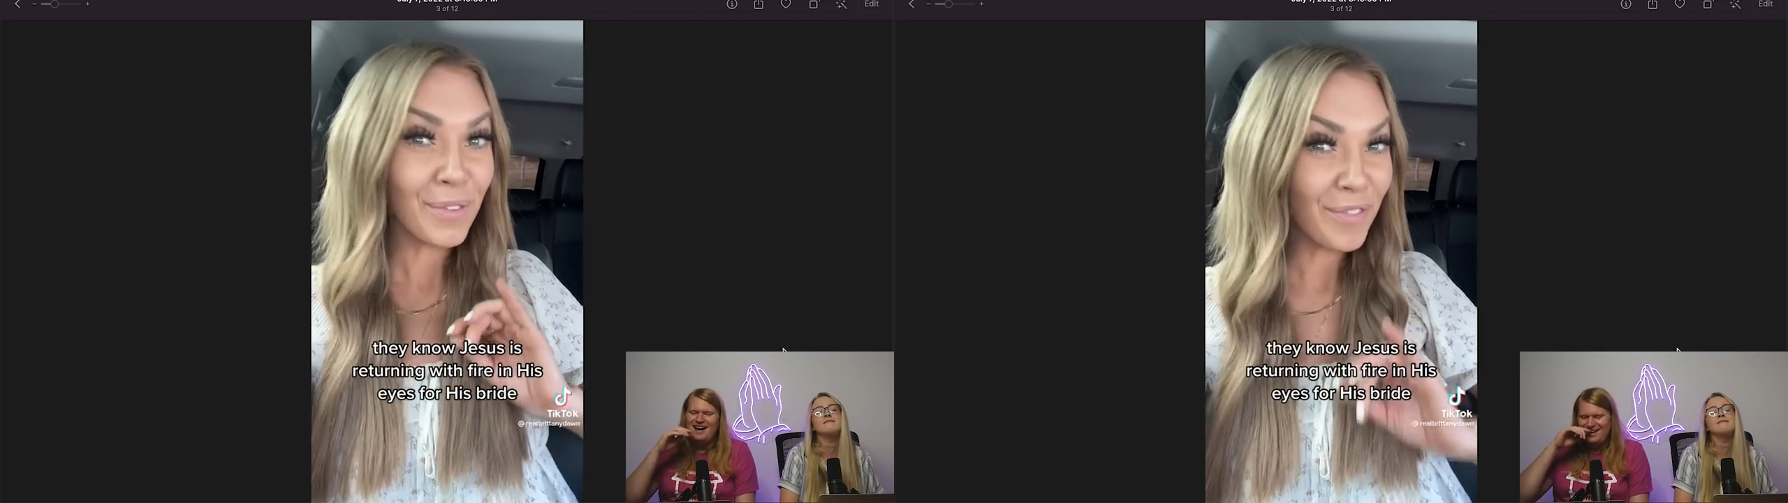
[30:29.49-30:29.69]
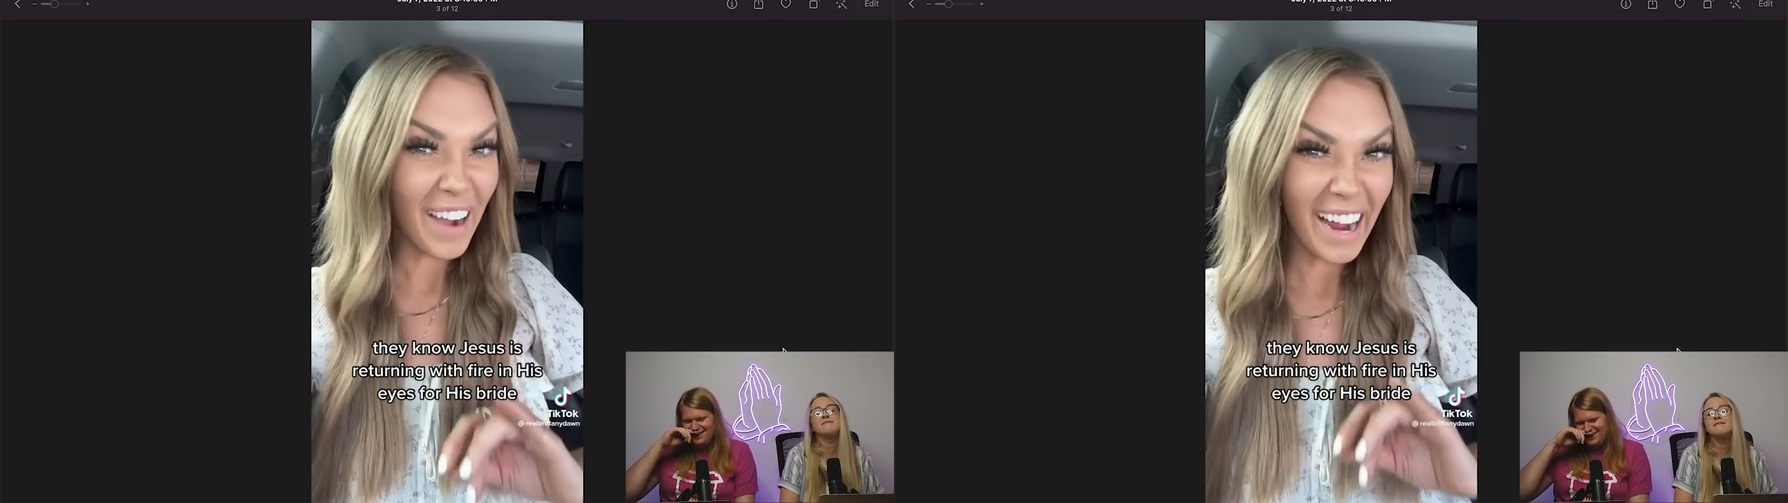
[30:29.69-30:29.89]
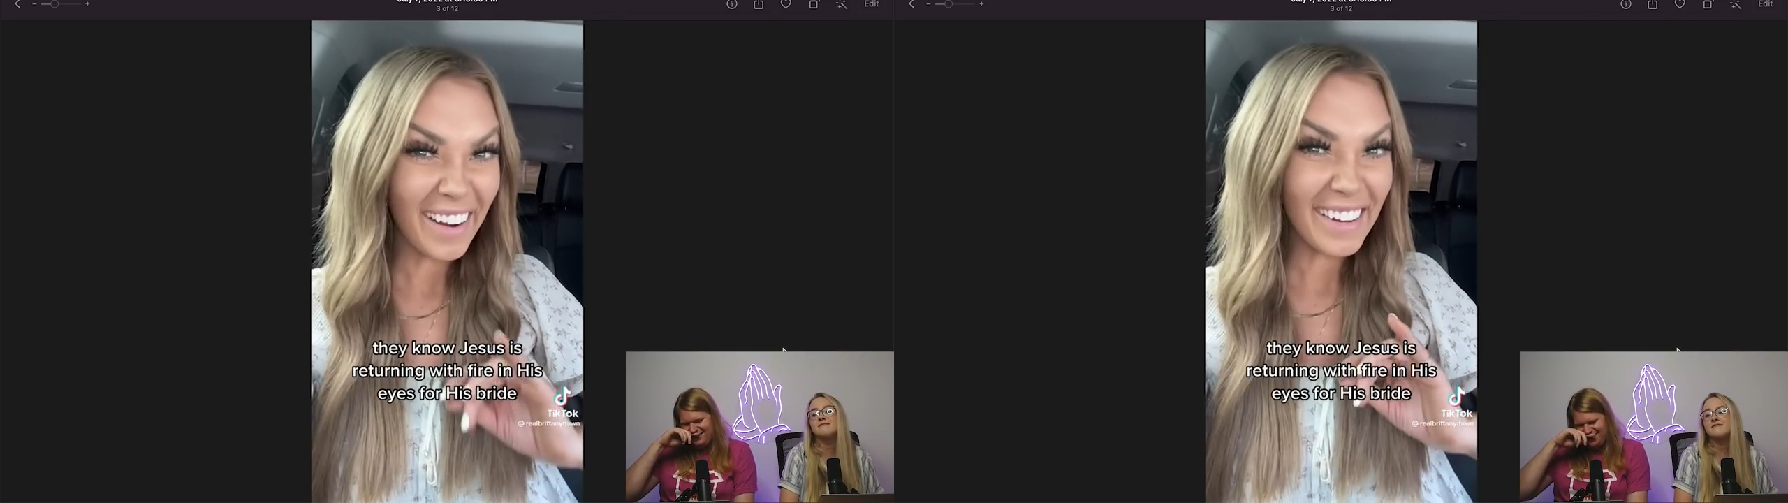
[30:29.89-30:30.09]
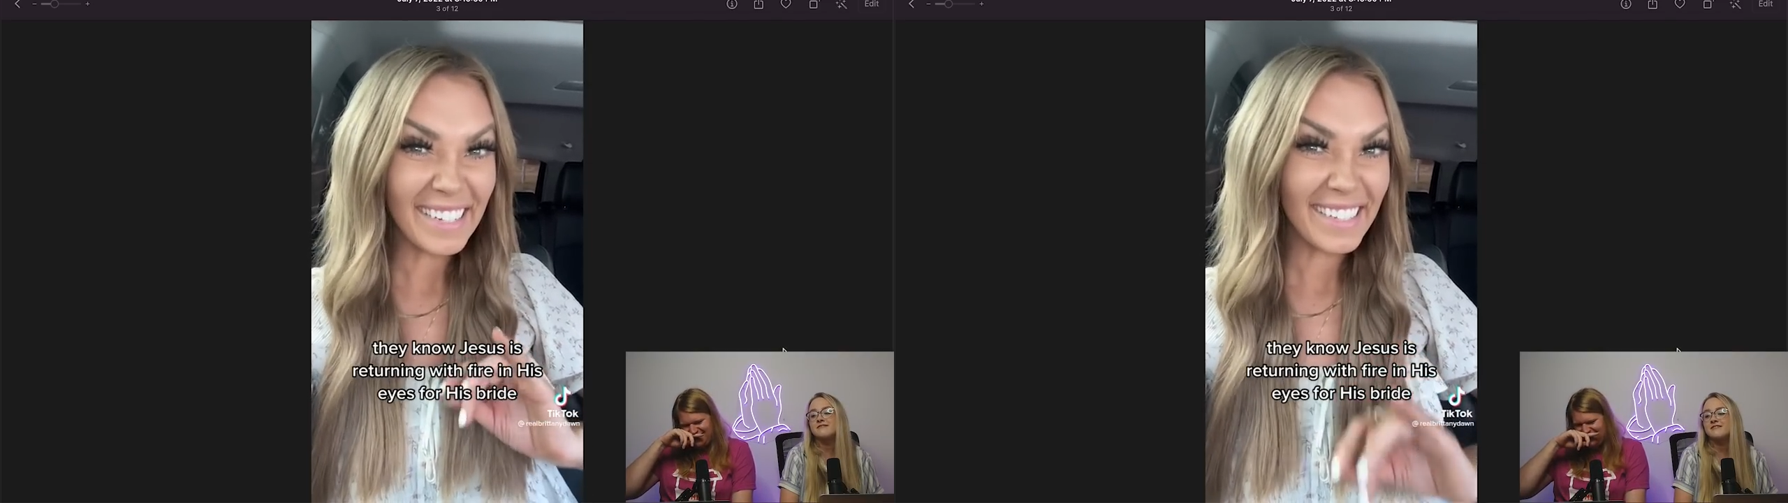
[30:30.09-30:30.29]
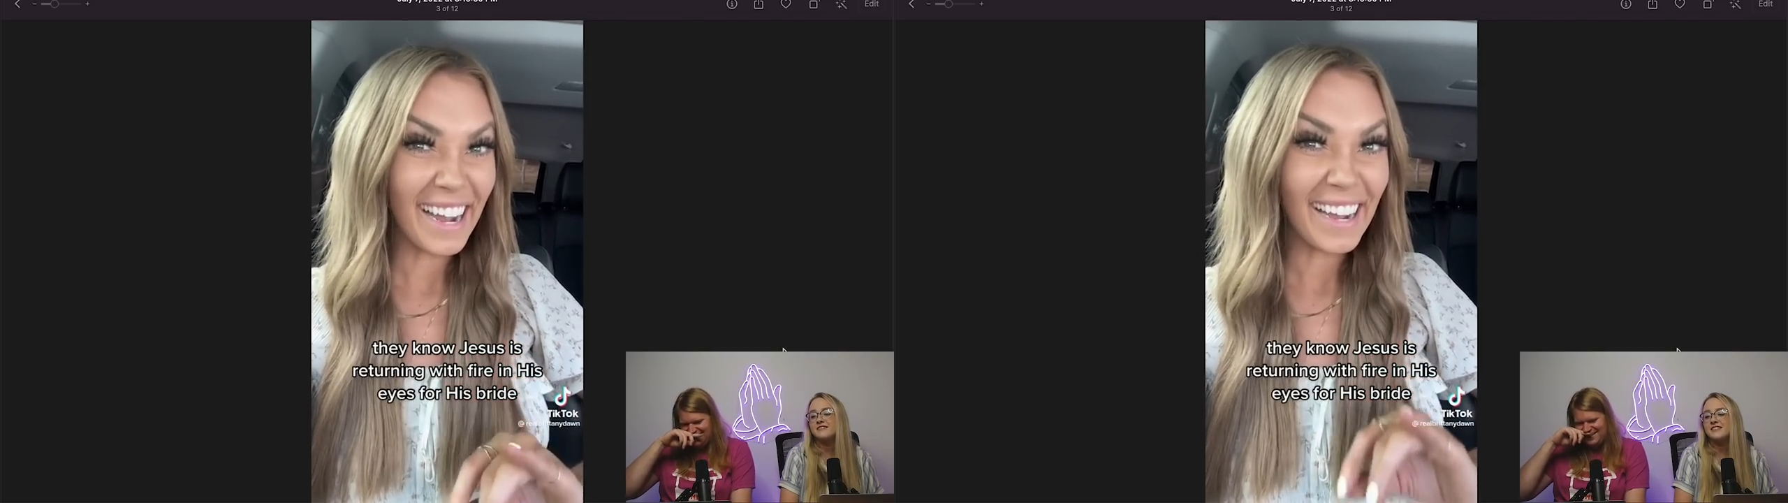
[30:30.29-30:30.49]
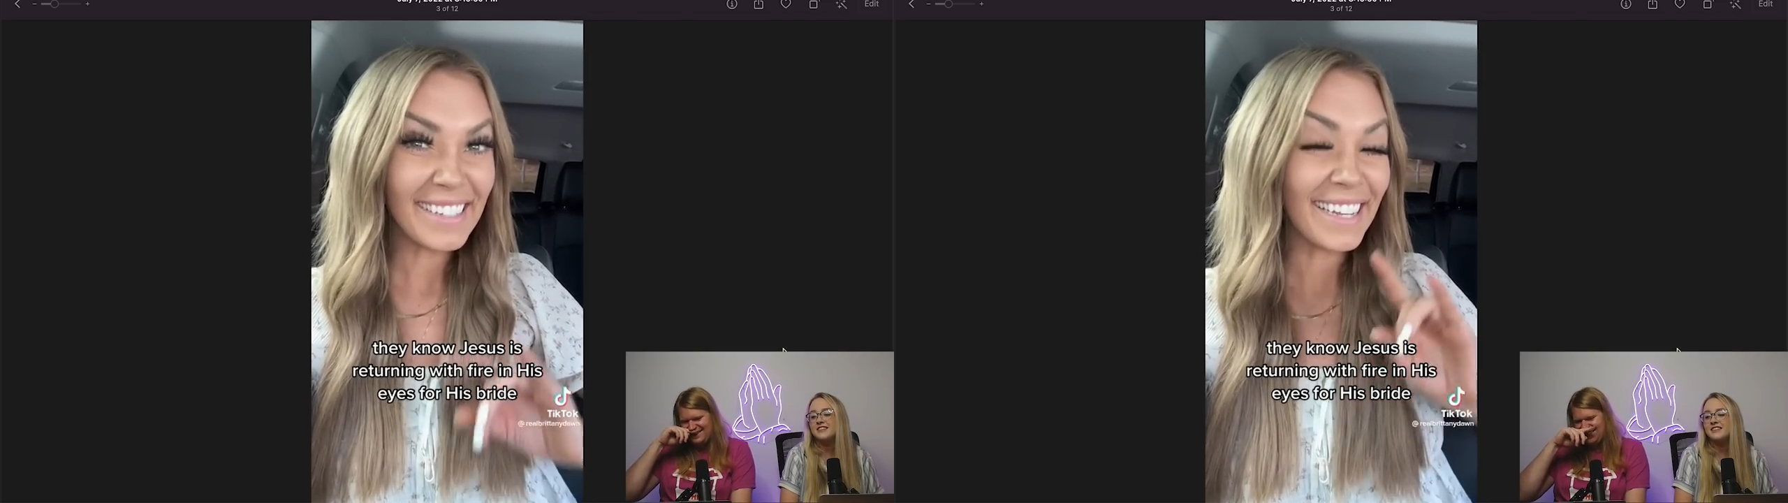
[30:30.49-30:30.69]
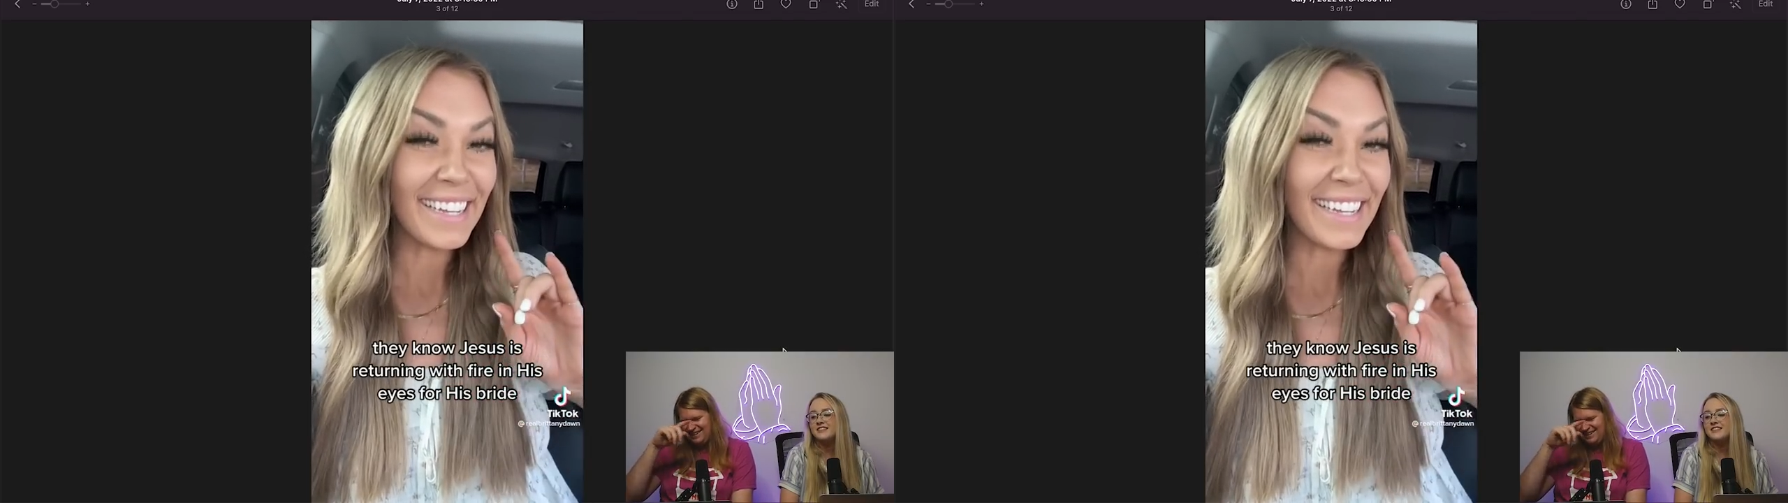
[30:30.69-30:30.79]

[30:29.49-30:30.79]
with fire in his eyes,